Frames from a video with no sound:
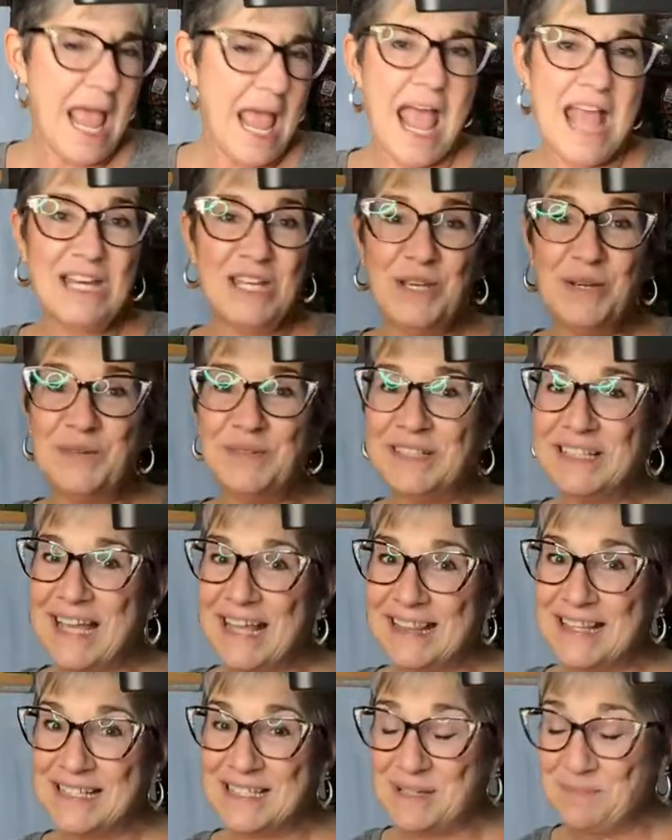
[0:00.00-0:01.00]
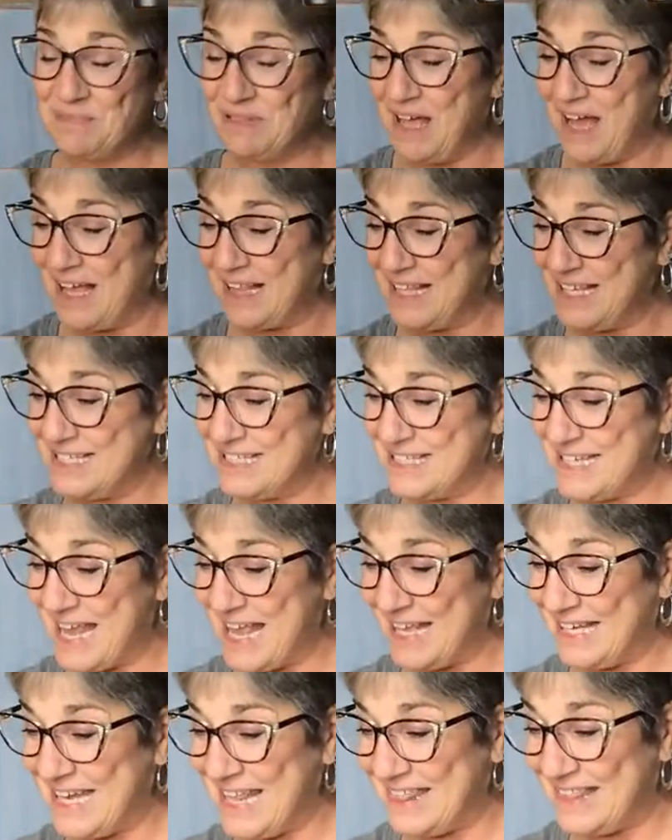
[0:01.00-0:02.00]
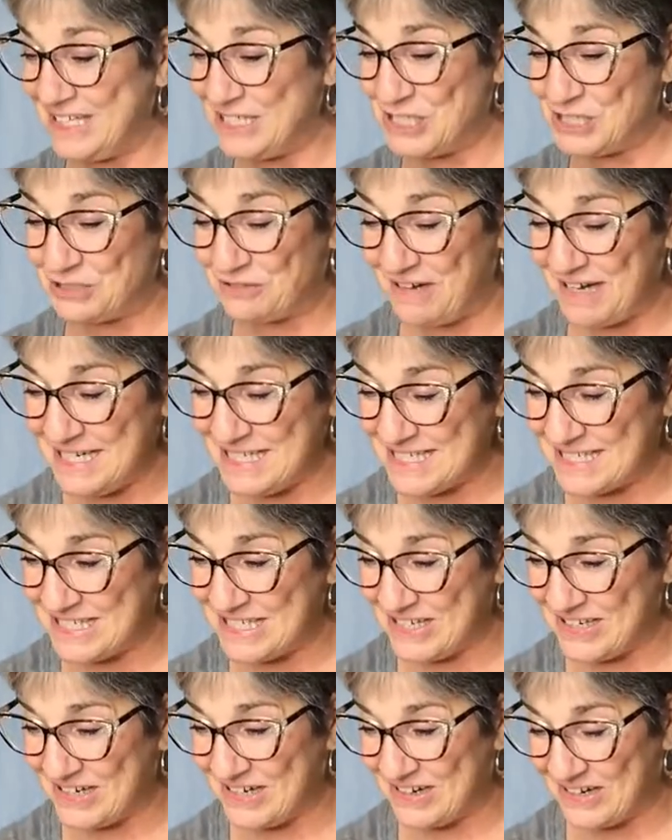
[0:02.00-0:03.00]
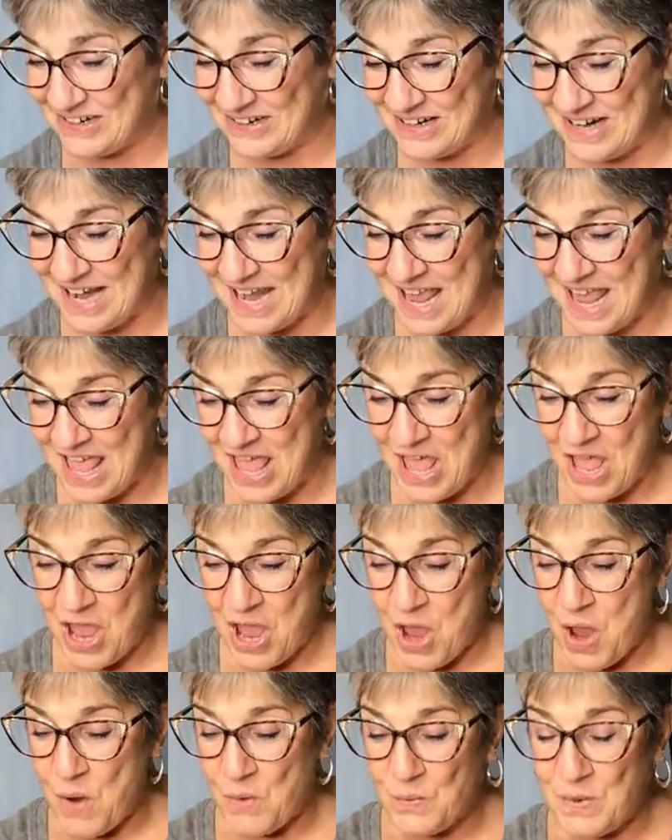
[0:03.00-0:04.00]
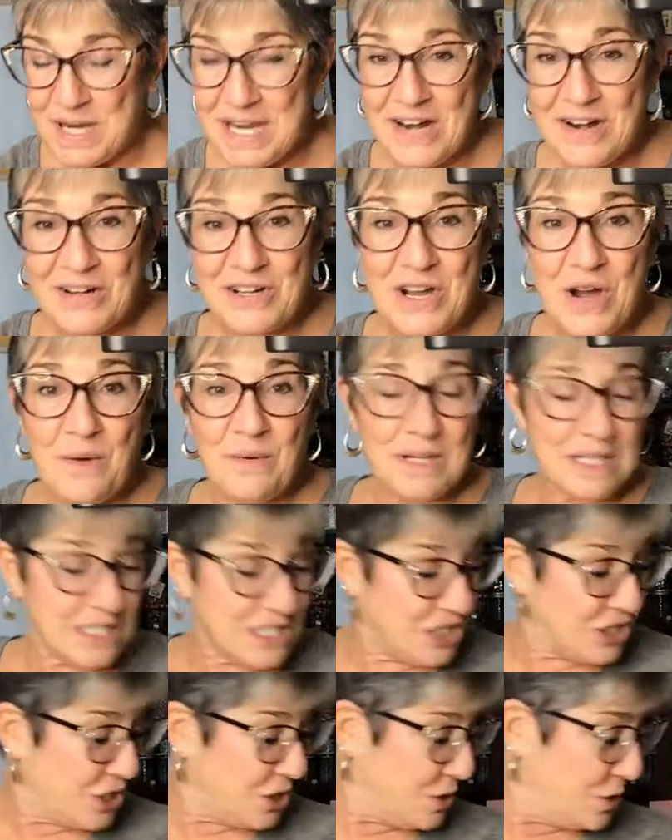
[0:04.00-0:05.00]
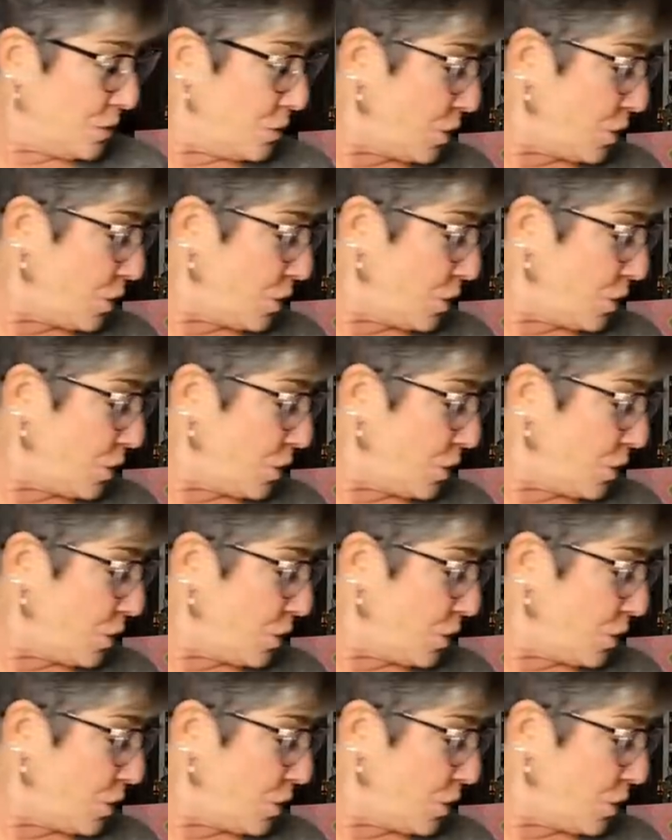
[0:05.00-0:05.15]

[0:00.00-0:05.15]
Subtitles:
and you will get the supply list and the tracer. We are going to